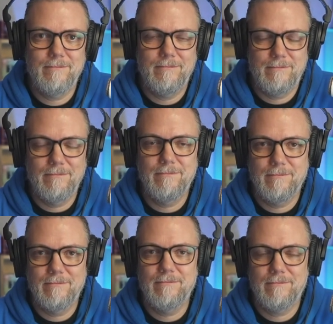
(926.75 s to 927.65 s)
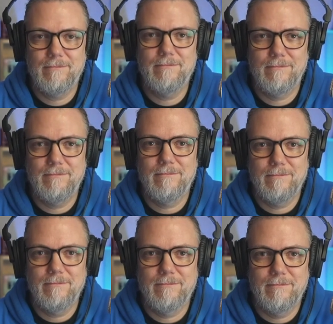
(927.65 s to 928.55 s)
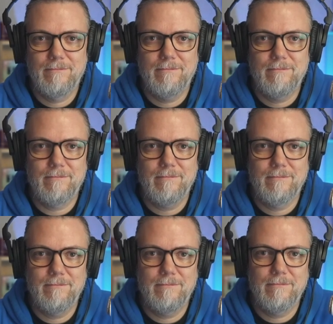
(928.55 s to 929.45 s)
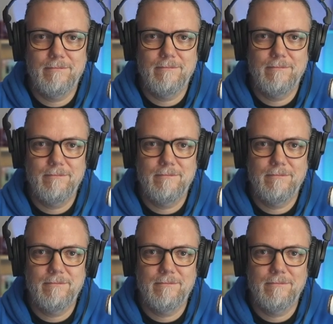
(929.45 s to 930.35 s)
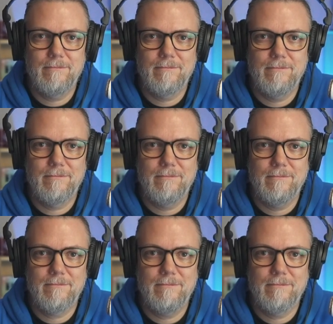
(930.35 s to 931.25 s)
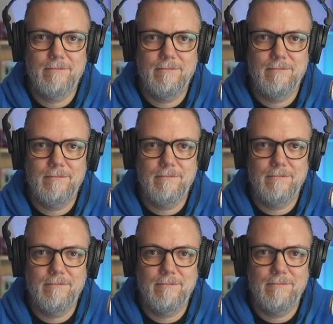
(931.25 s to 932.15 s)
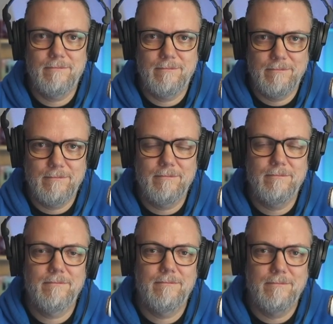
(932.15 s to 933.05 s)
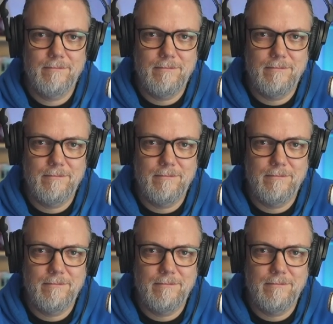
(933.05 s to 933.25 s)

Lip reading: No words are spoken by the person on screen.